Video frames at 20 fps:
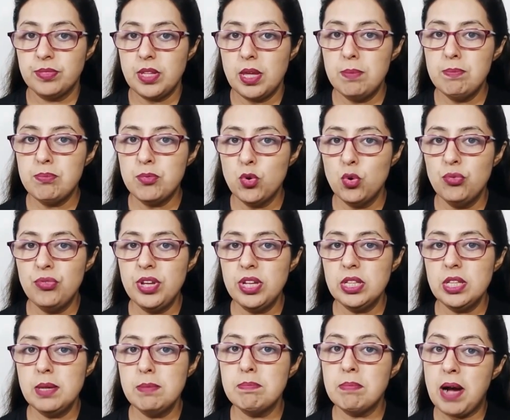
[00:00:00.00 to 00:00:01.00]
Improving
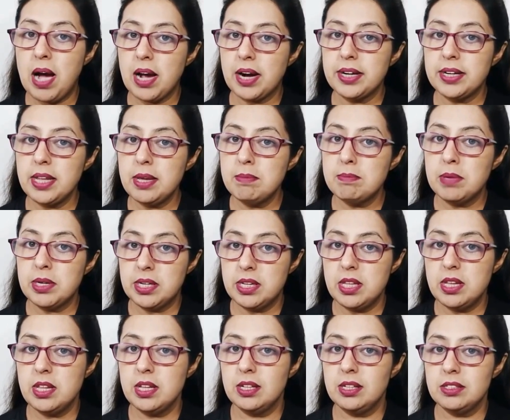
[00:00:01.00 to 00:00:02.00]
the marketing
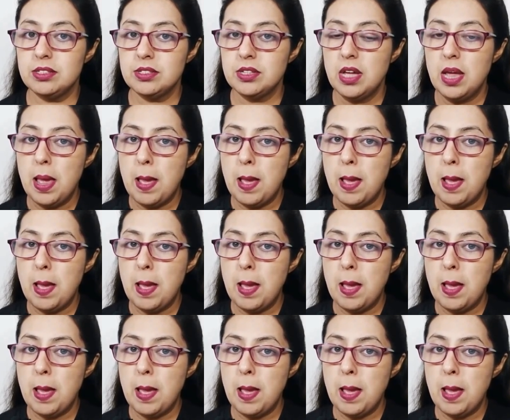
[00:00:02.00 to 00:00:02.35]
materials.